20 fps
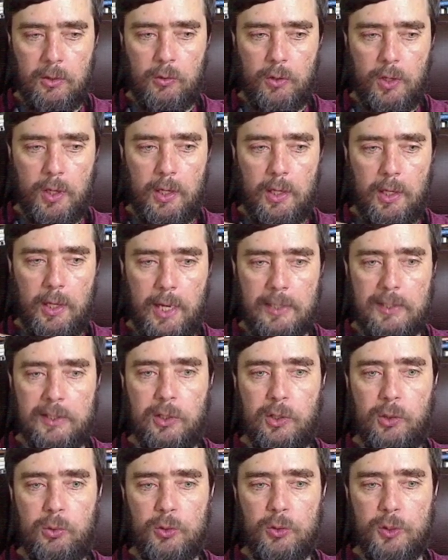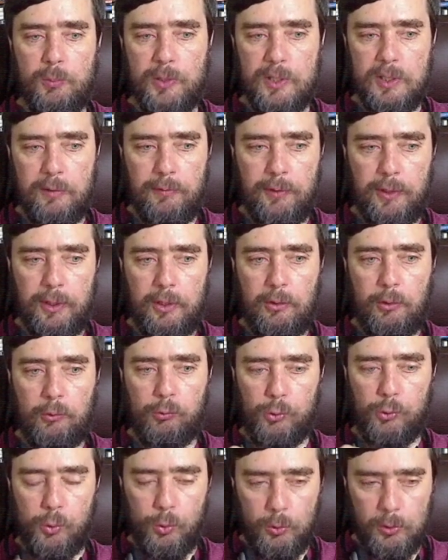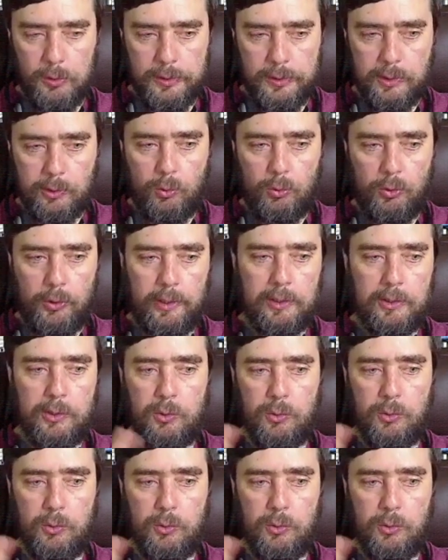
Uh, execute specific rules according